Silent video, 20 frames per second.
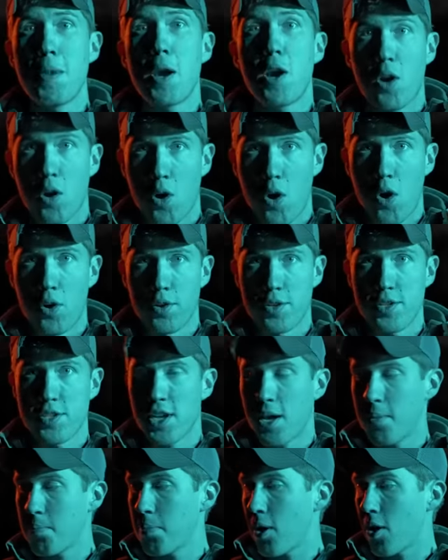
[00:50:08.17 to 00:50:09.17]
mirror all the
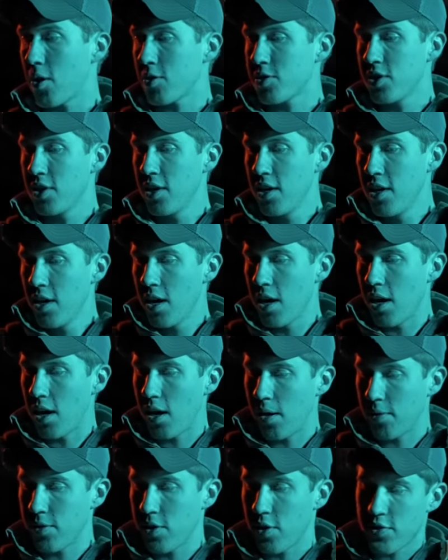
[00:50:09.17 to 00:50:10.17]
same parts,
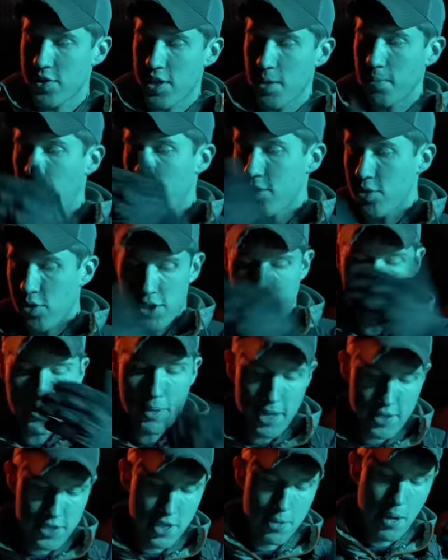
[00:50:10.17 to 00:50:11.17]
uh, you know, the same laser, same
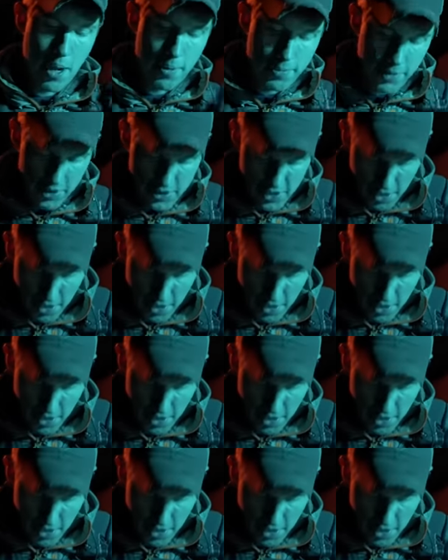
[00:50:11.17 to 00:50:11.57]
light, same optic,